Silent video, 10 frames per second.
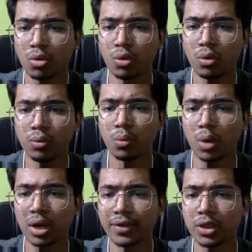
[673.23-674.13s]
So
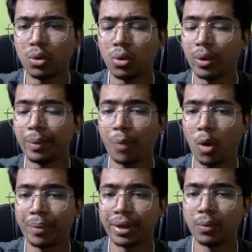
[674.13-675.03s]
whatever the node we
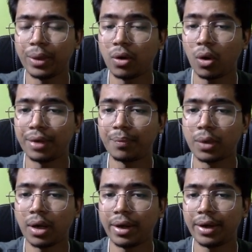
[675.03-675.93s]
popping, we call it
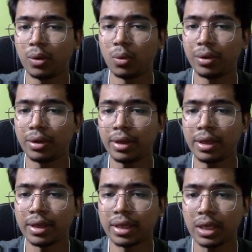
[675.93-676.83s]
current node.
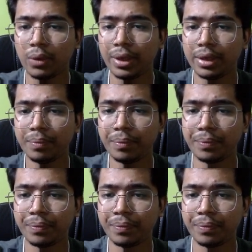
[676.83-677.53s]
Kiwi